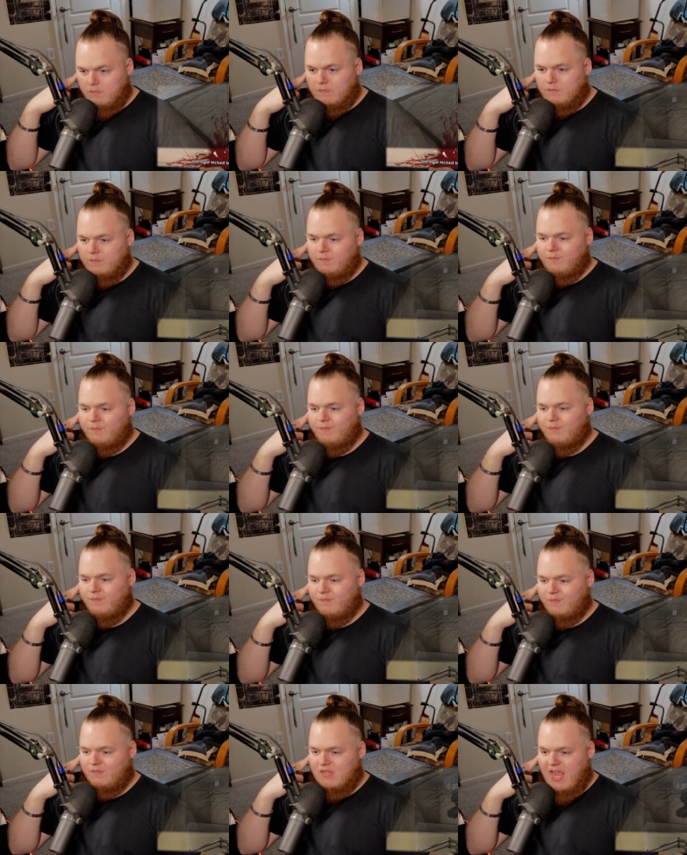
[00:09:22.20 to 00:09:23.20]

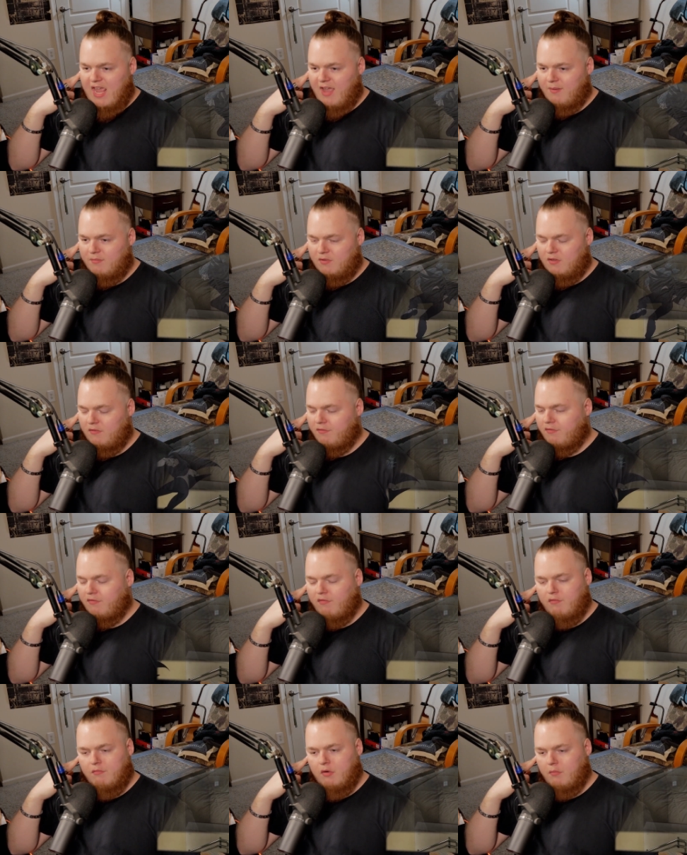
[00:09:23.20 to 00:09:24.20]
Mm, damn, dude.
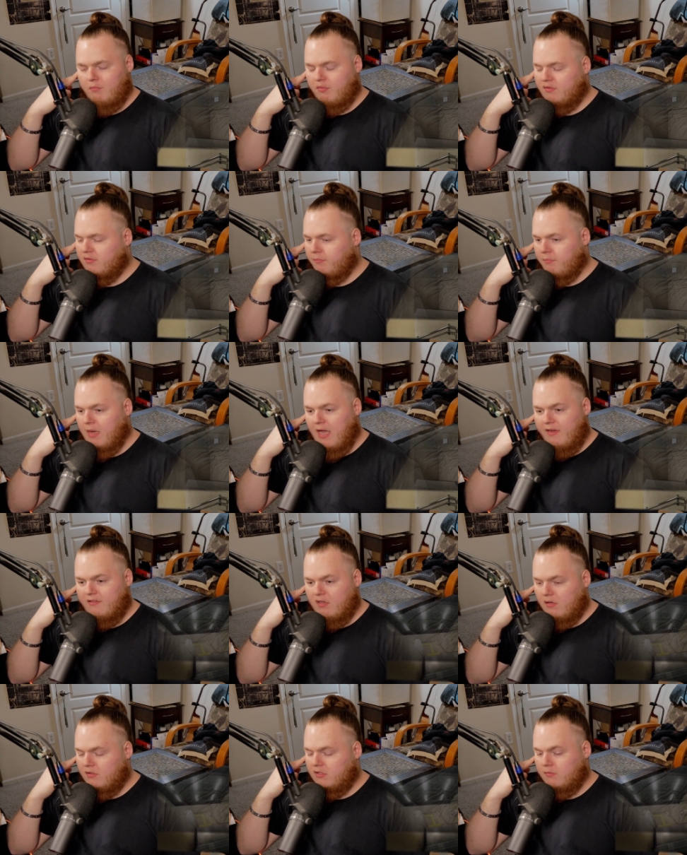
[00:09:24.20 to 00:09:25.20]
dude.
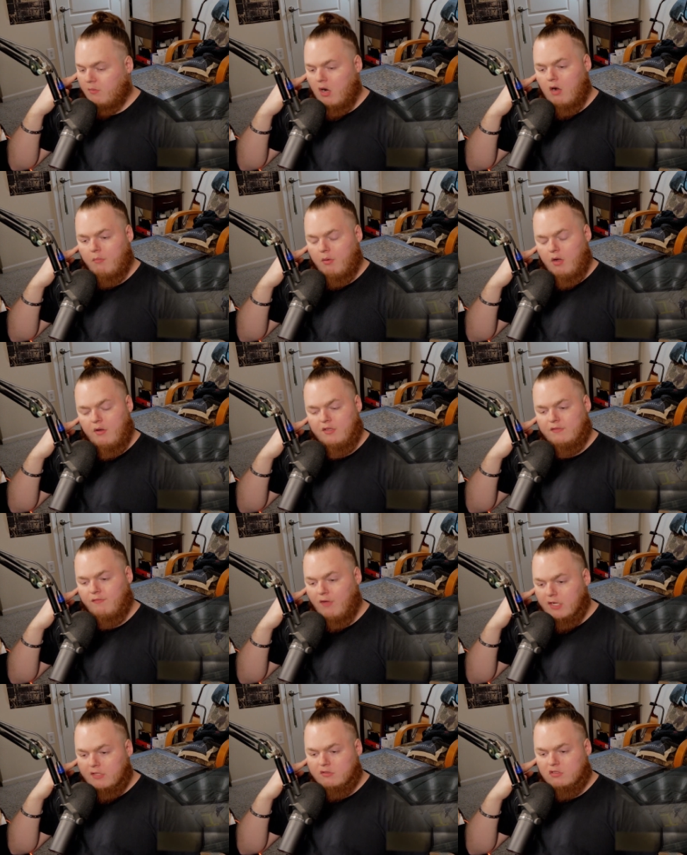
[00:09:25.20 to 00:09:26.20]
Mahito is smart, bro. He's
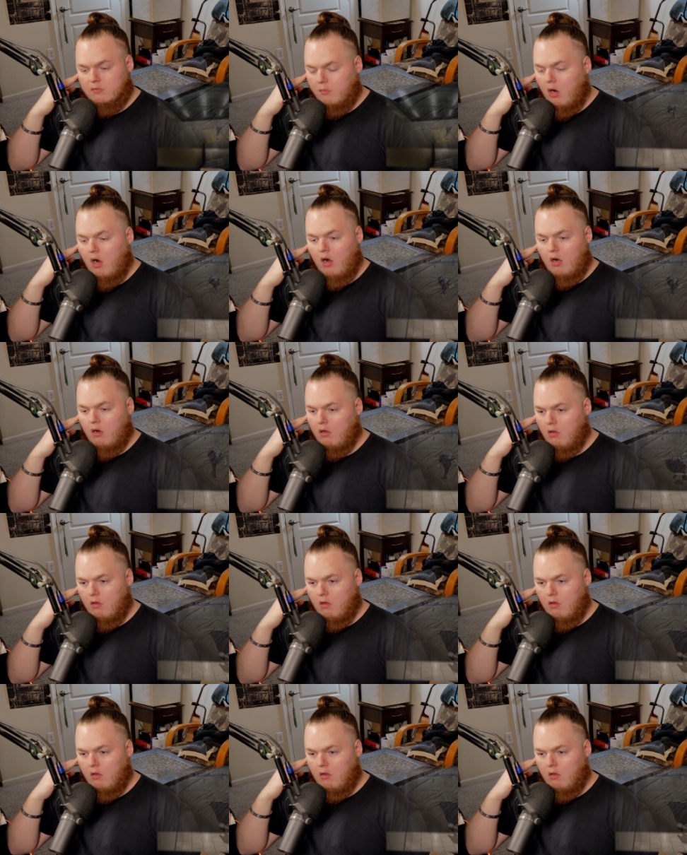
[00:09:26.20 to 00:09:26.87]
fucking smart.